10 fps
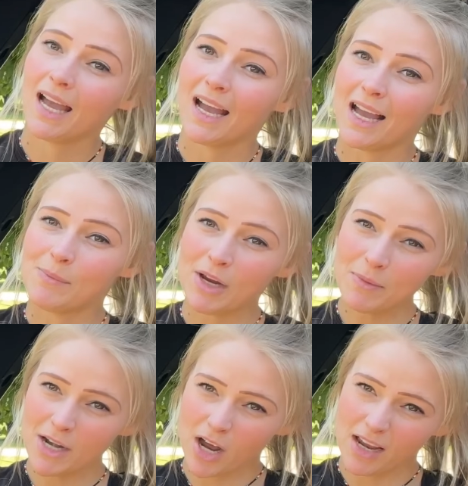I may
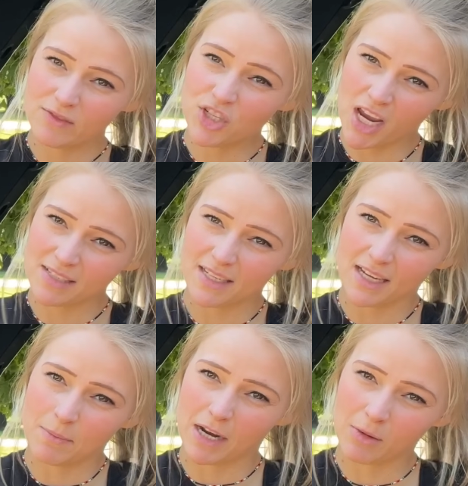or may not have just
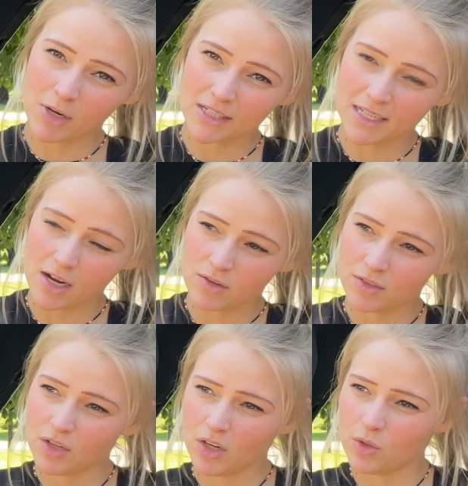taken my airbox
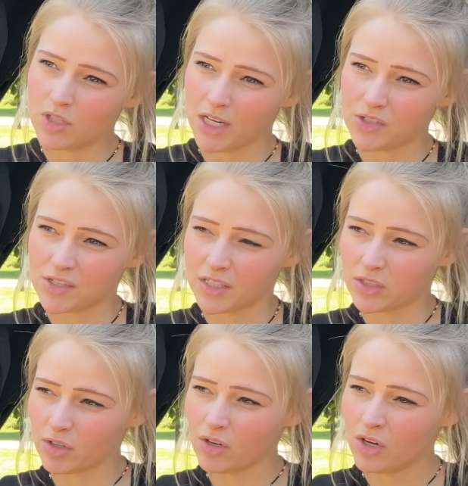out to change the
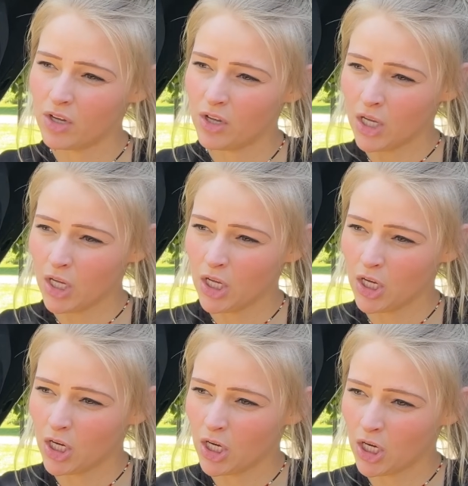sensor
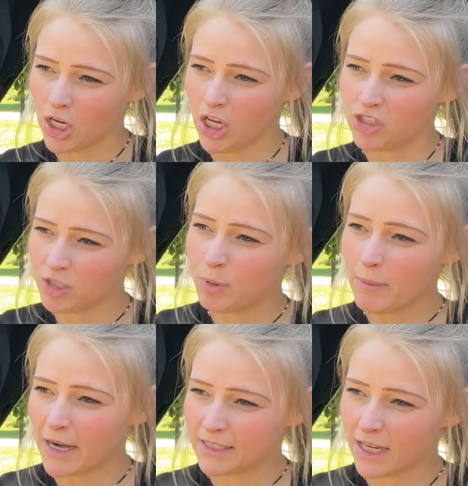and just
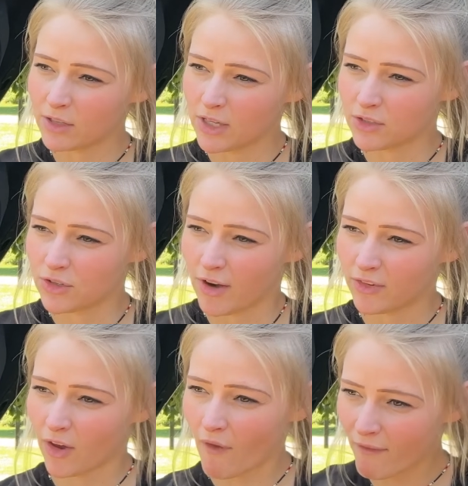put it back together yesterday,
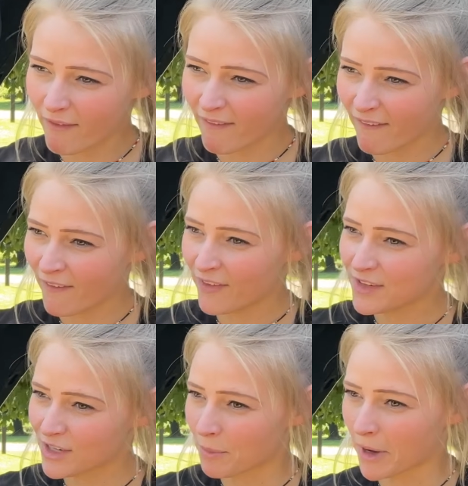so
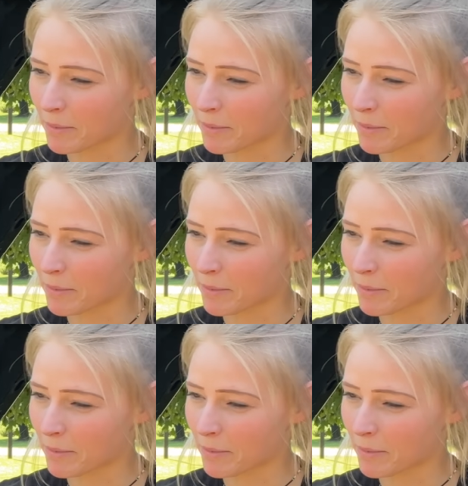set it back